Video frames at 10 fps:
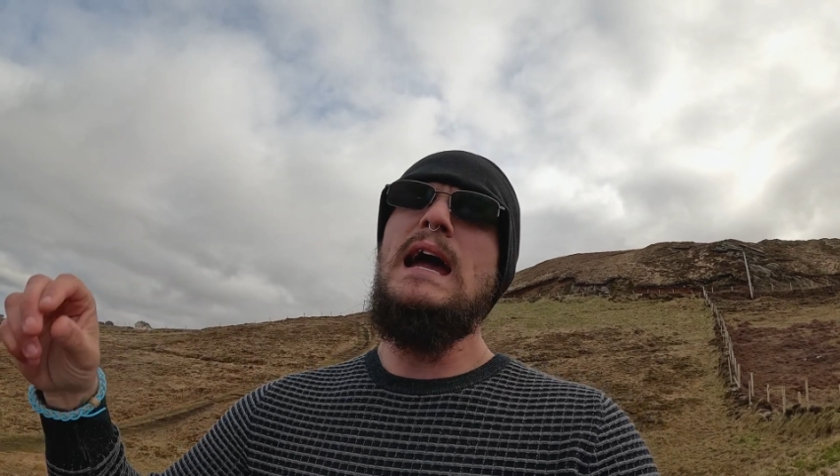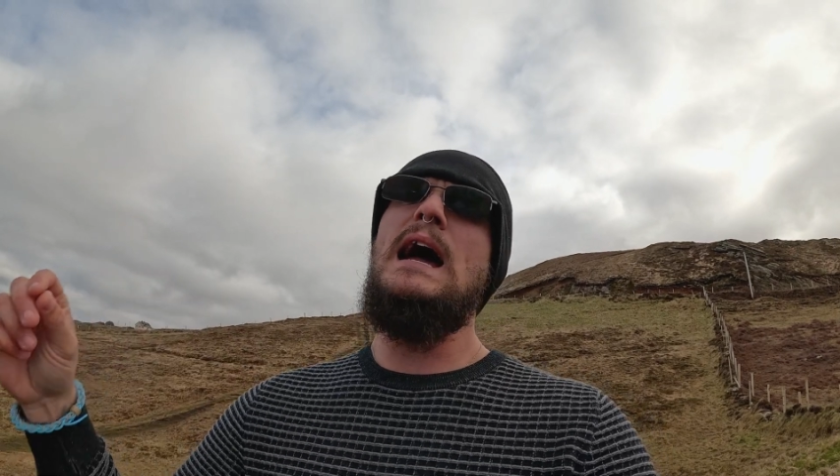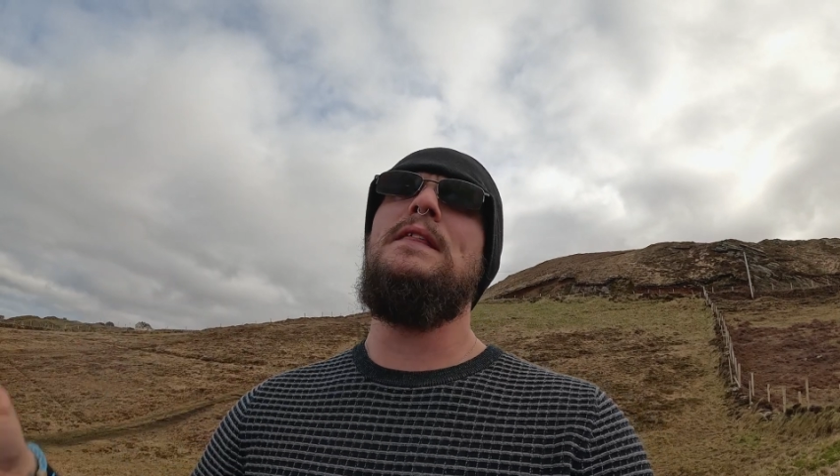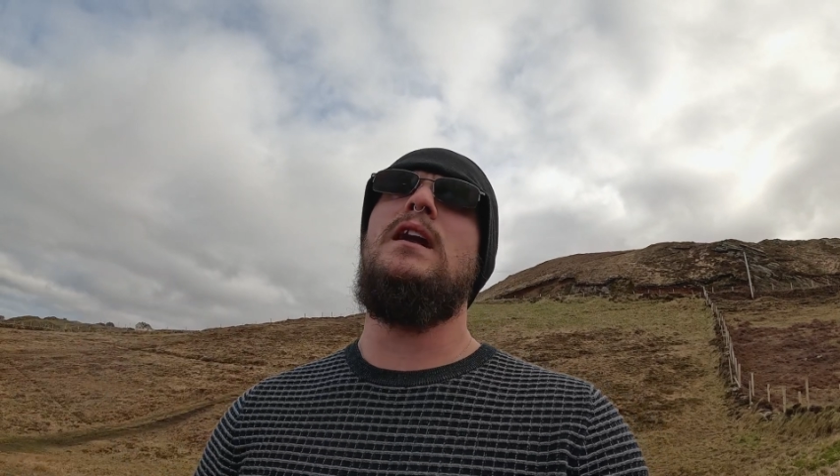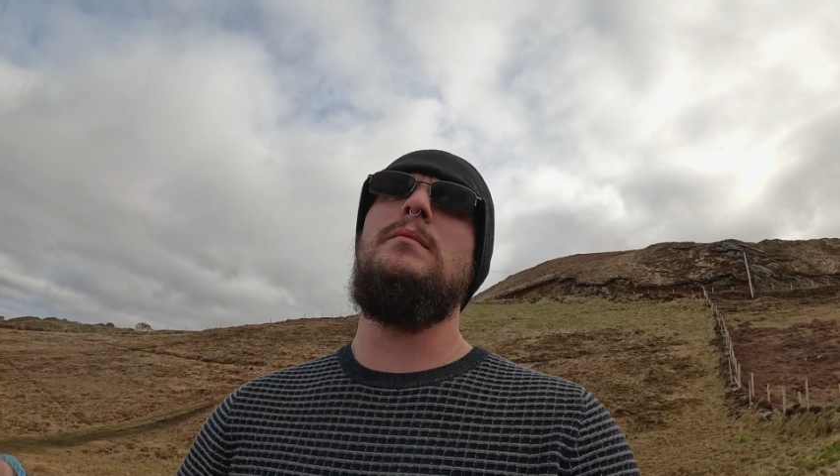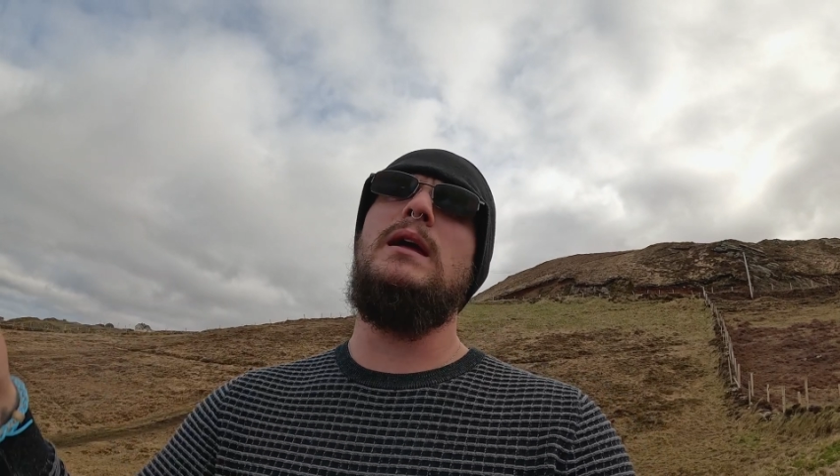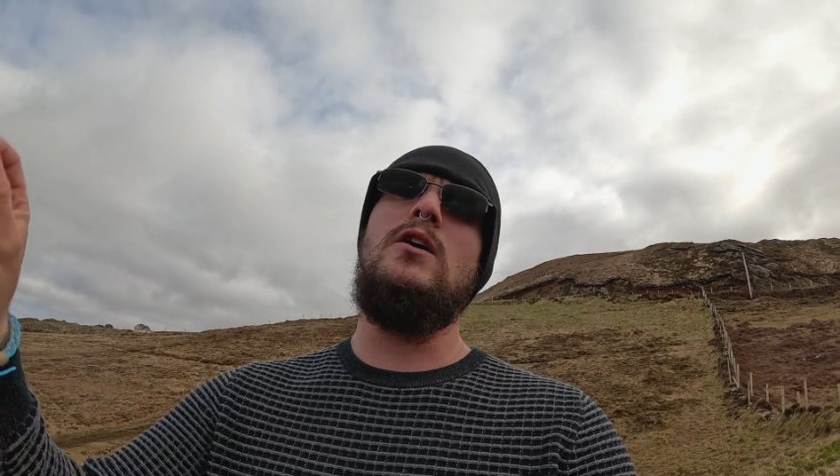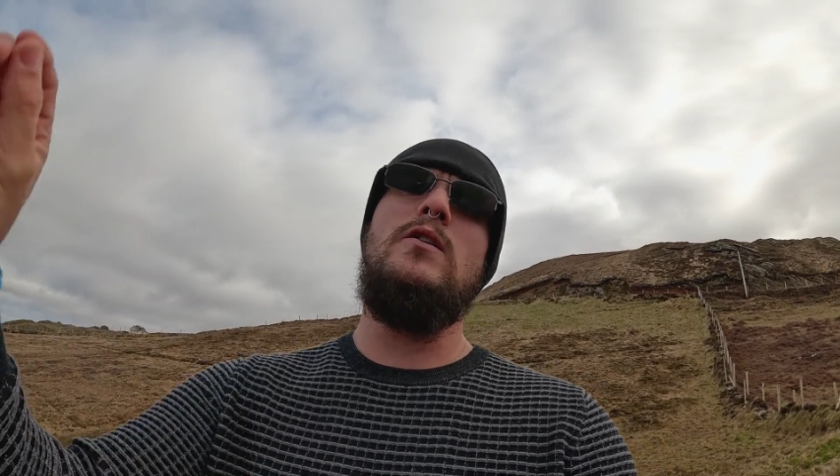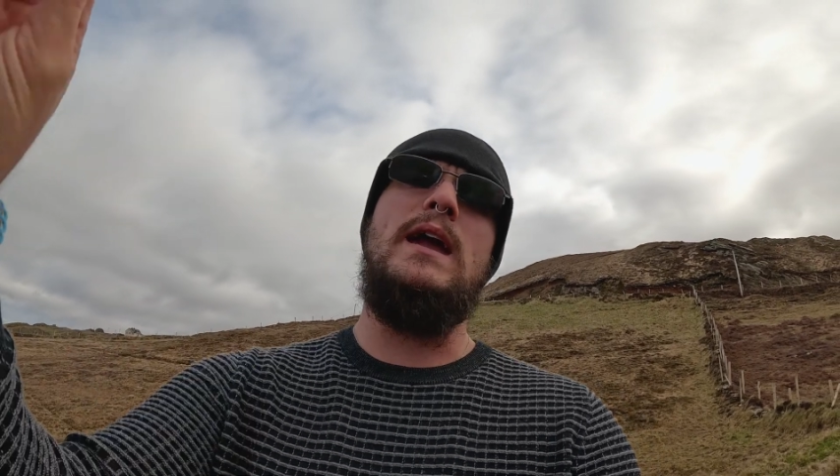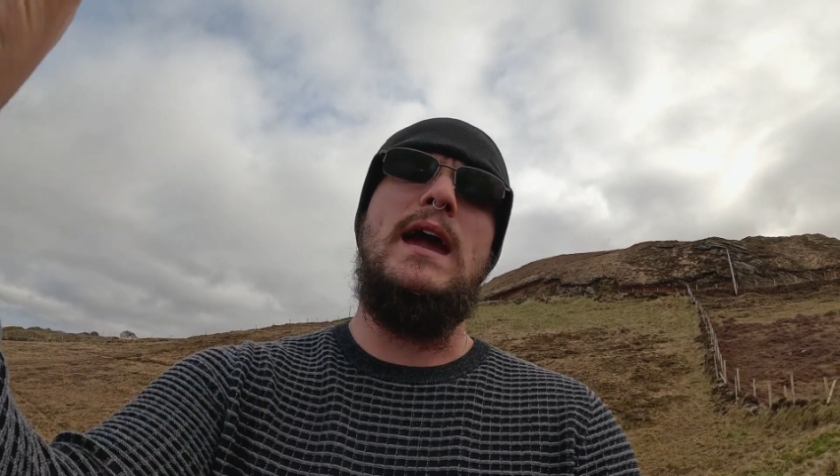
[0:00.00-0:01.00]
and then I'm like,
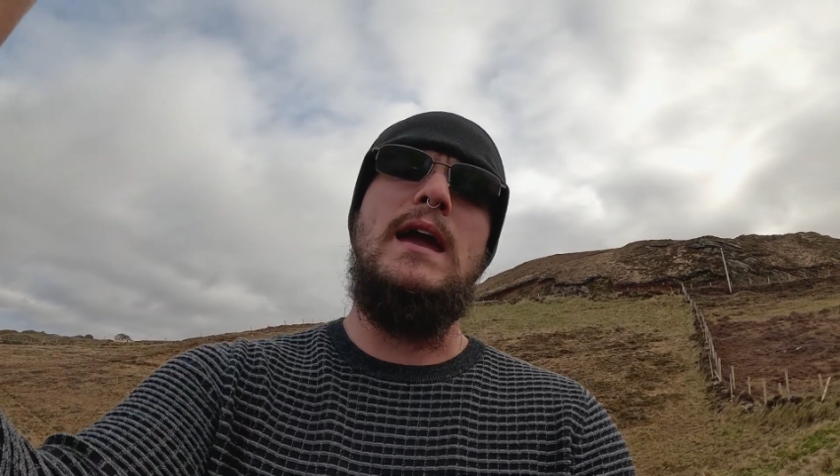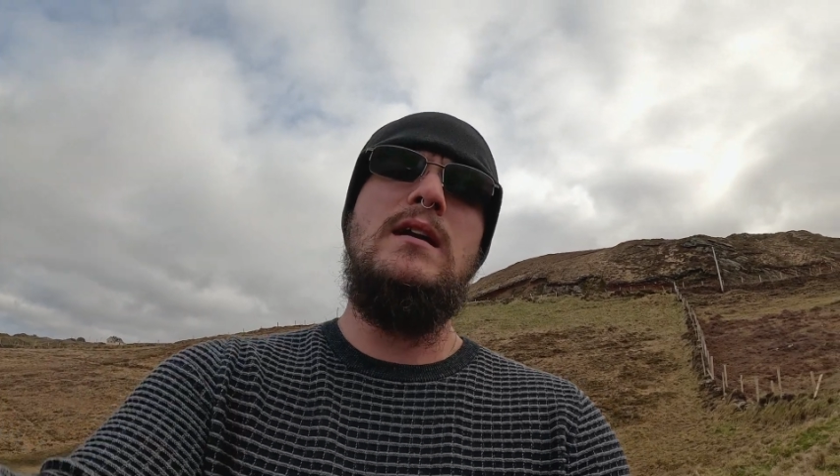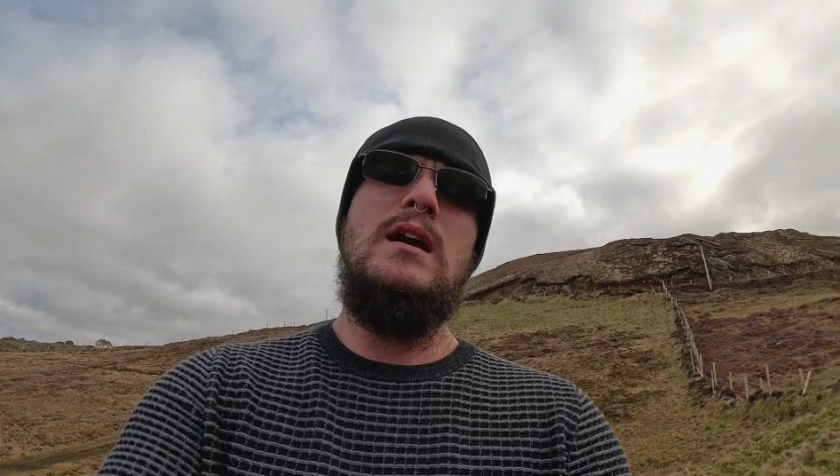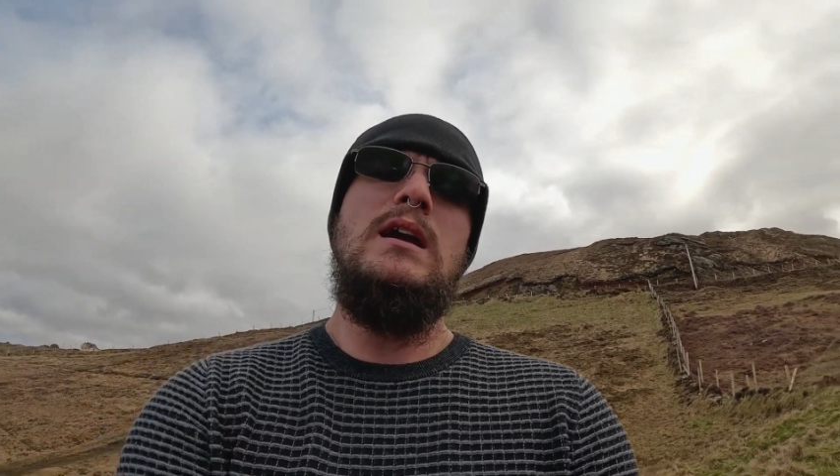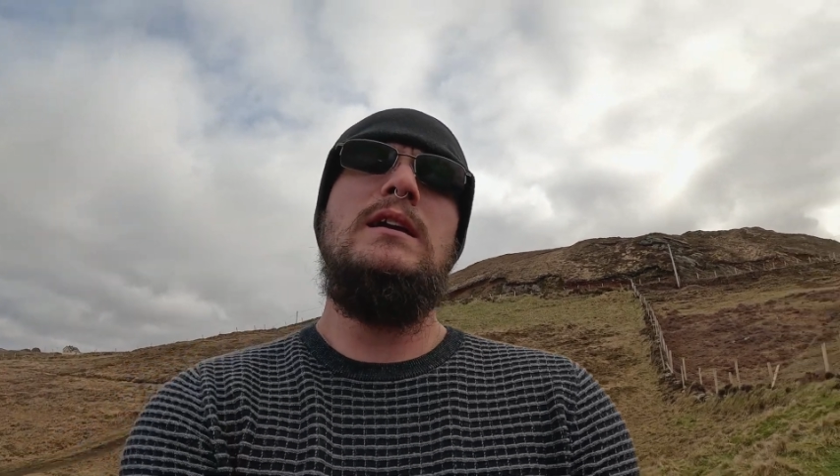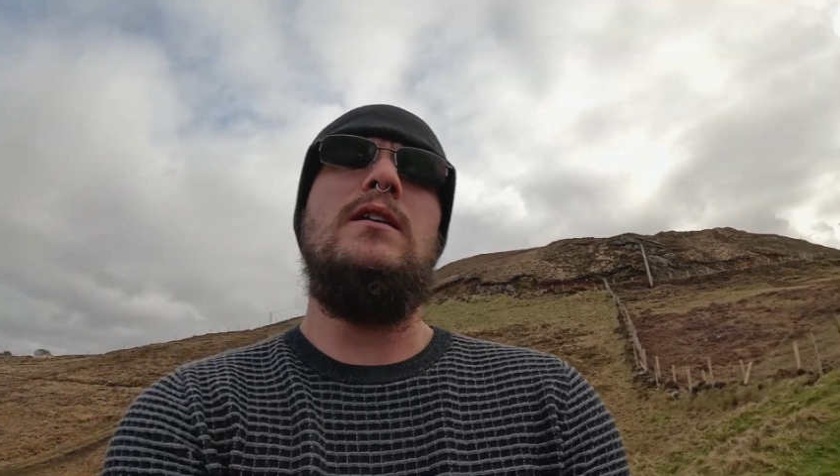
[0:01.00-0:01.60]
okay, you